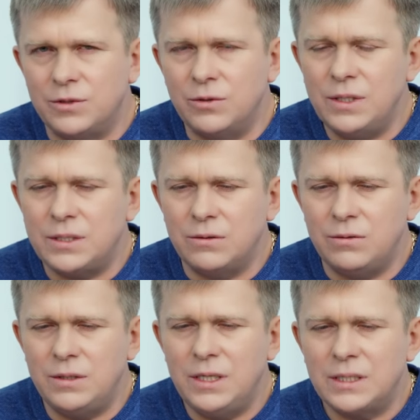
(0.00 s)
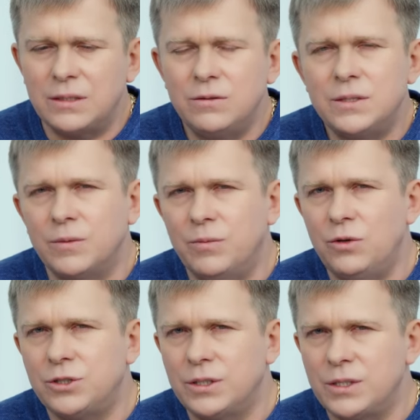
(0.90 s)
Meaning, people have
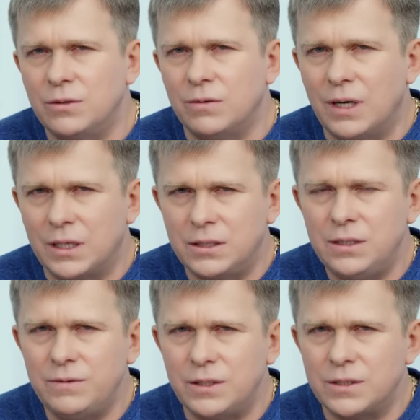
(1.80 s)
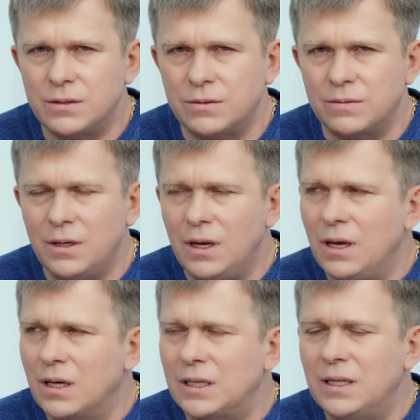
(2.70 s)
more dreams, active dreams,
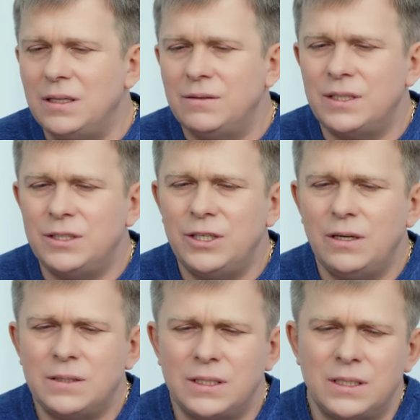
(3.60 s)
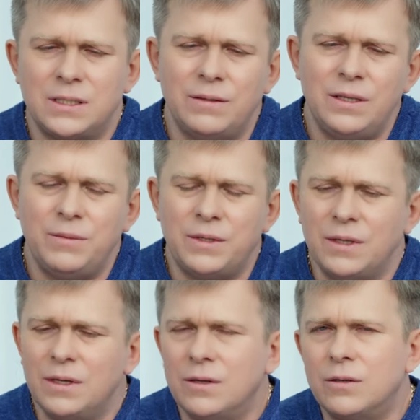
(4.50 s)
when they meet their dead
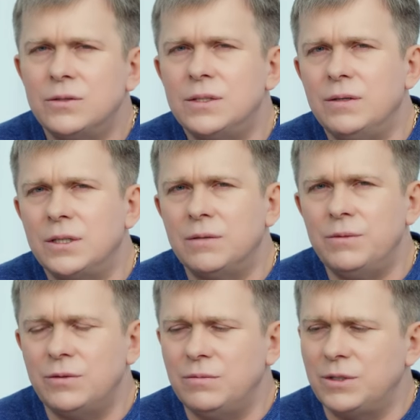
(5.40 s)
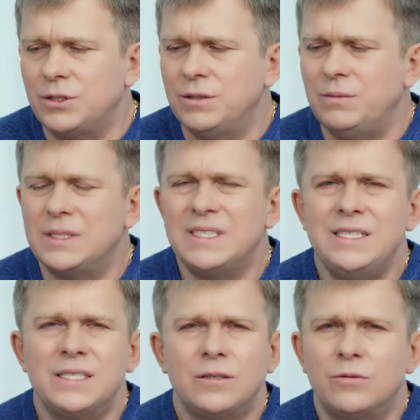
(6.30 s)
relatives and strangers,
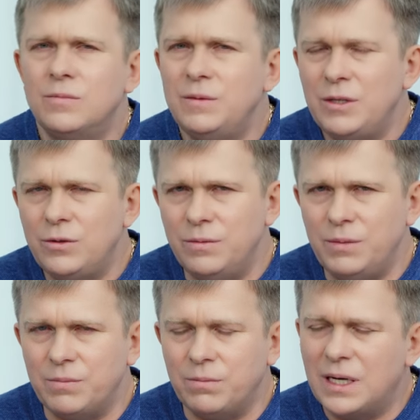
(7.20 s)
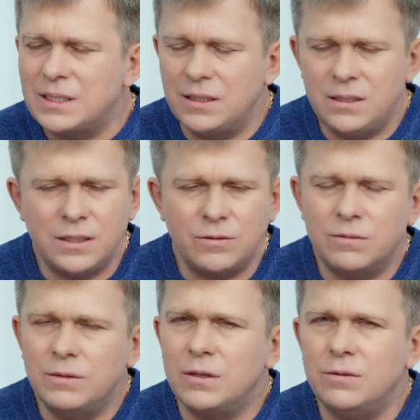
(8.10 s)
masses of strangers, who swirl
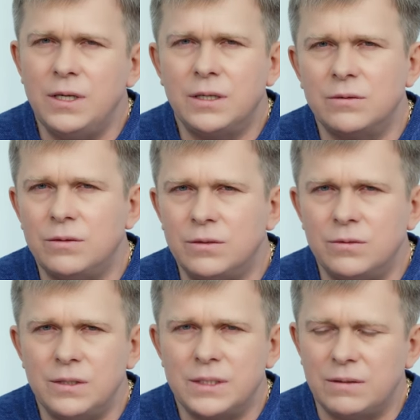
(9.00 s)
around in their heads.